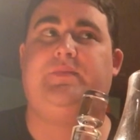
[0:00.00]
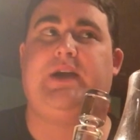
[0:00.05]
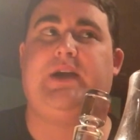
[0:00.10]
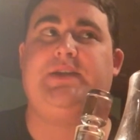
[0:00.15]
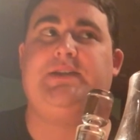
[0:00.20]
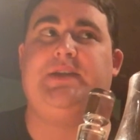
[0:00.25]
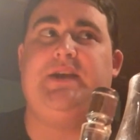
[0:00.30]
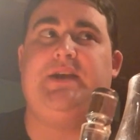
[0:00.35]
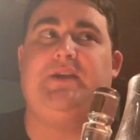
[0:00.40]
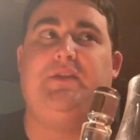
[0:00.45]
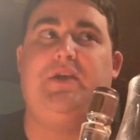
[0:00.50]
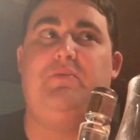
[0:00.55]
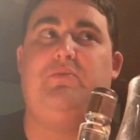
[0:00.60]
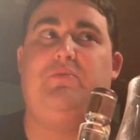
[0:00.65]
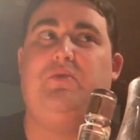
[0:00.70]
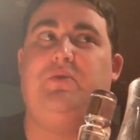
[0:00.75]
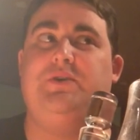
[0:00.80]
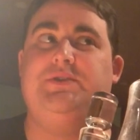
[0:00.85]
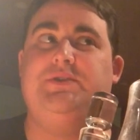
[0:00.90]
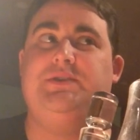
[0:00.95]
I take lead
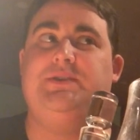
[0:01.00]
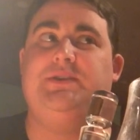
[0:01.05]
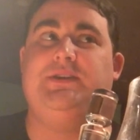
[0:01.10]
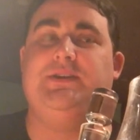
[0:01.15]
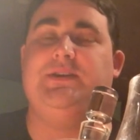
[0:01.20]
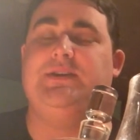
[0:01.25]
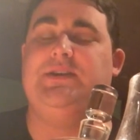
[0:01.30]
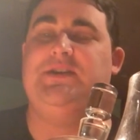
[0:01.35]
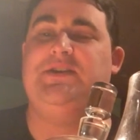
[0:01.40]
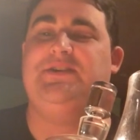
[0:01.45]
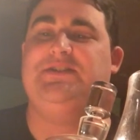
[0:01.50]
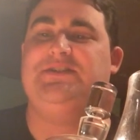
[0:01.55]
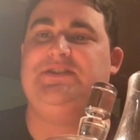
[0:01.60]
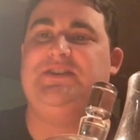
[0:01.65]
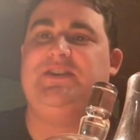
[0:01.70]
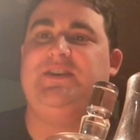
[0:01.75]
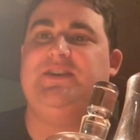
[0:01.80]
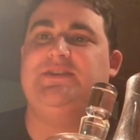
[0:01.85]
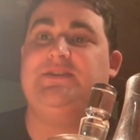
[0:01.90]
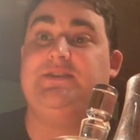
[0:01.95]
poisoning
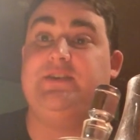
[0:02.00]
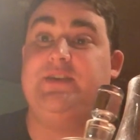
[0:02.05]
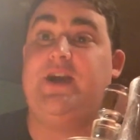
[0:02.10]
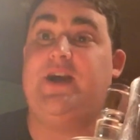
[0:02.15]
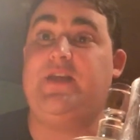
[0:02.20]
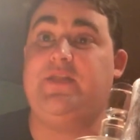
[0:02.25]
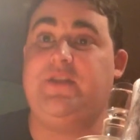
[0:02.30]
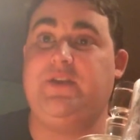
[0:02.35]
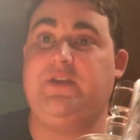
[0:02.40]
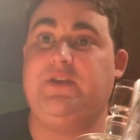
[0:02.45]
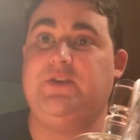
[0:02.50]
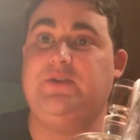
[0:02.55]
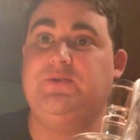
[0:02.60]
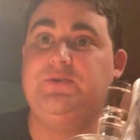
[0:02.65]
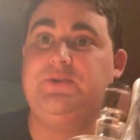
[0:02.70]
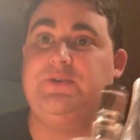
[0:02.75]
seriously. I think you